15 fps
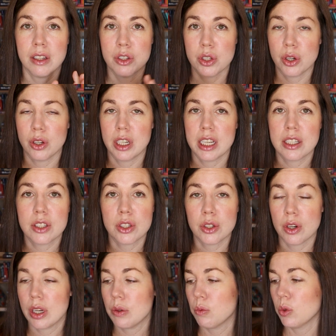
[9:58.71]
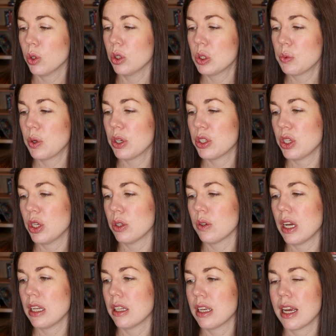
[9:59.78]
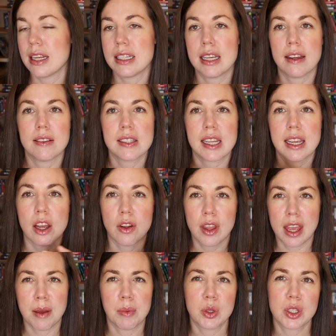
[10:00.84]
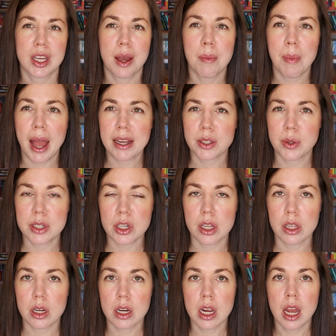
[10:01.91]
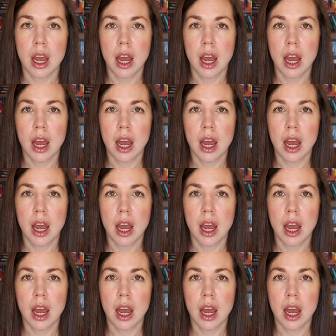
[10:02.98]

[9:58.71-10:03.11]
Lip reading: journeys during World War II, and the idea is like, are they able to come back to each other?